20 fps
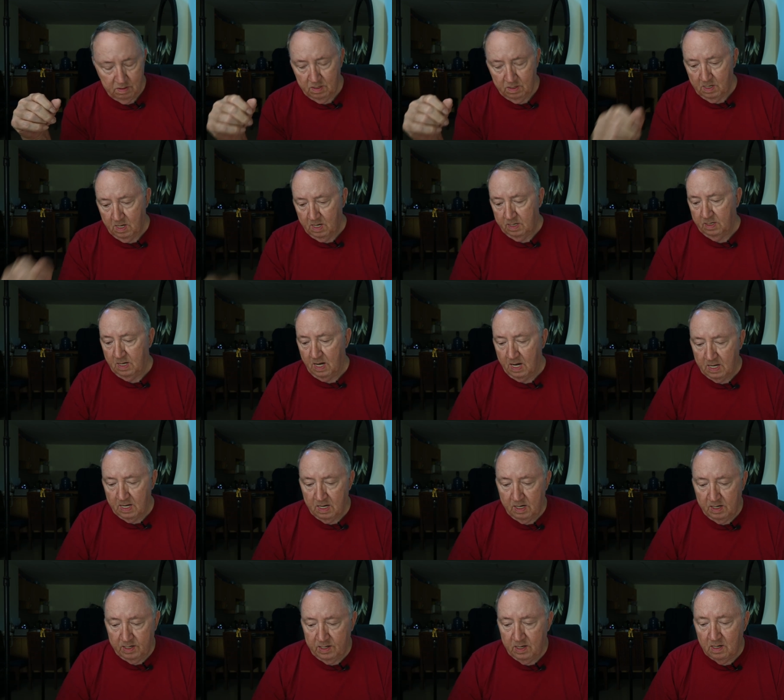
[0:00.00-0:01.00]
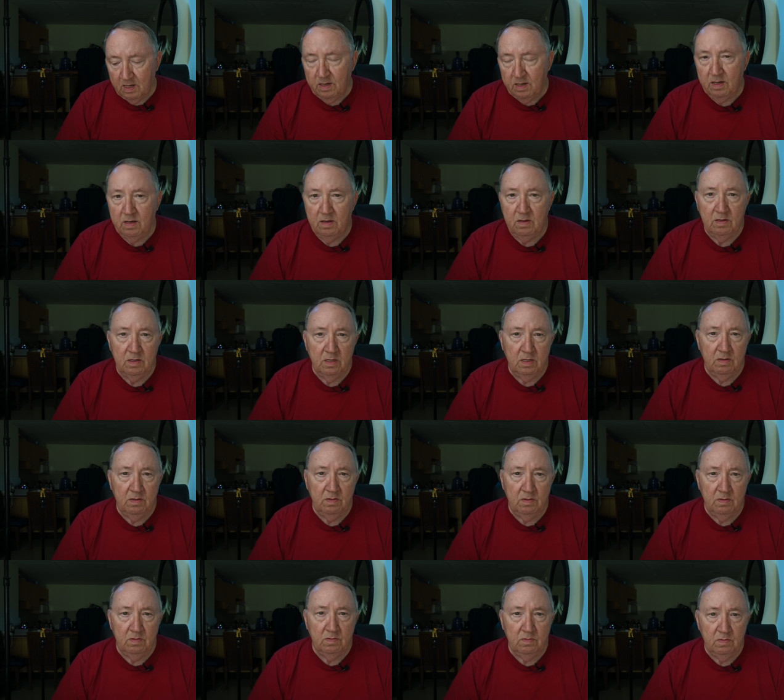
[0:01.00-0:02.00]
I, I got to tell you,
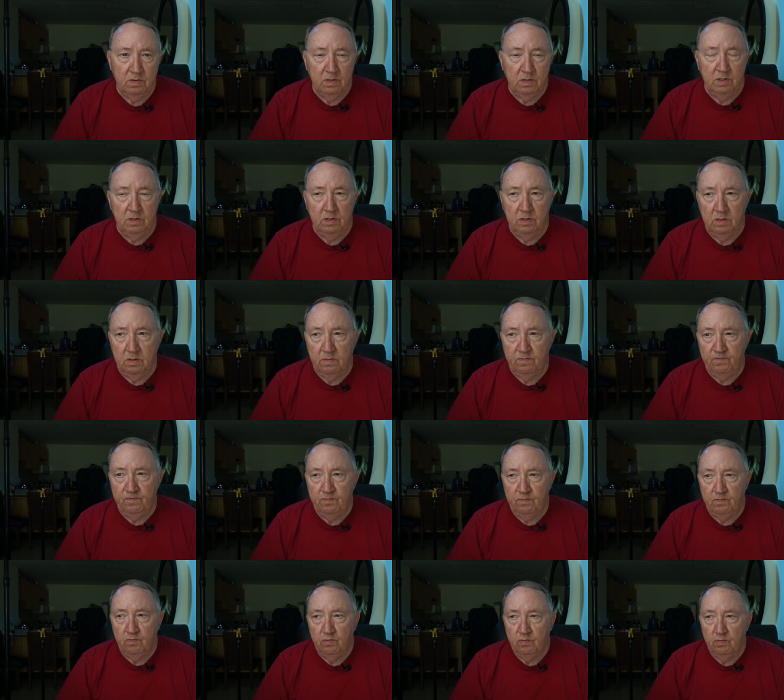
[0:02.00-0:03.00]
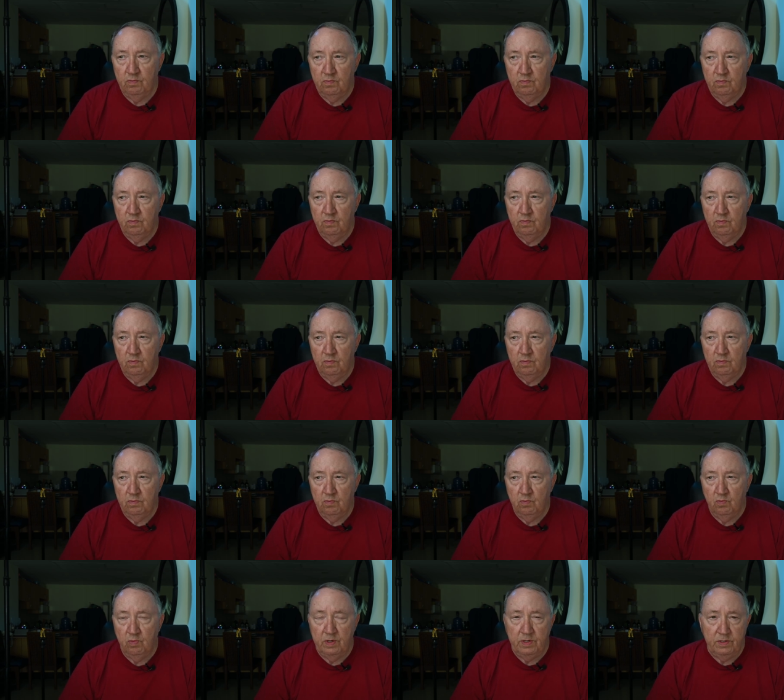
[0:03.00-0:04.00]
if, if,
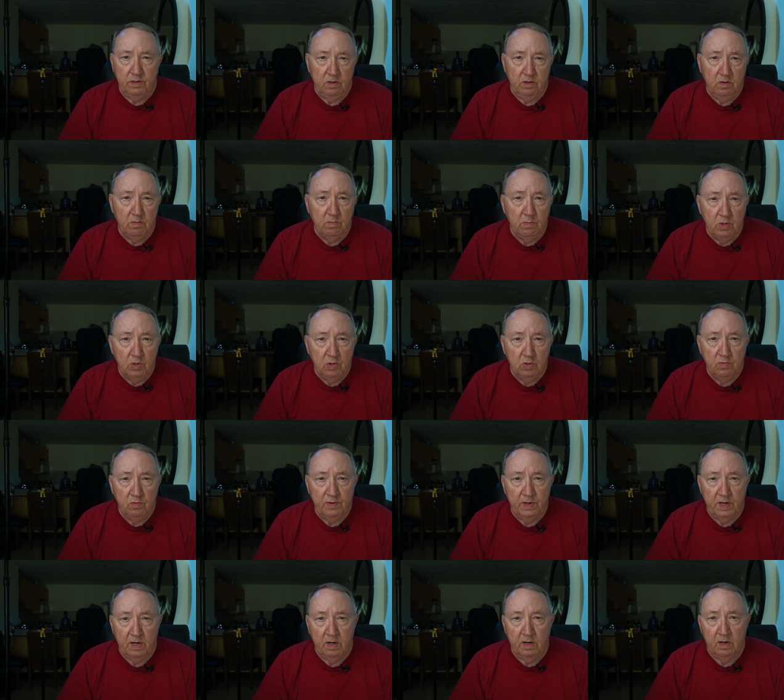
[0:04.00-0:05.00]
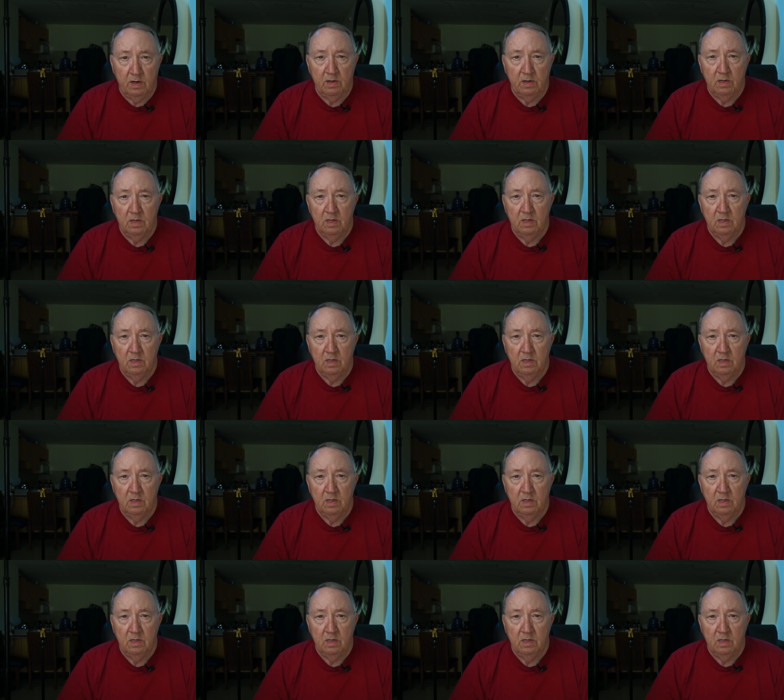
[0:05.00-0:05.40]
when you move here,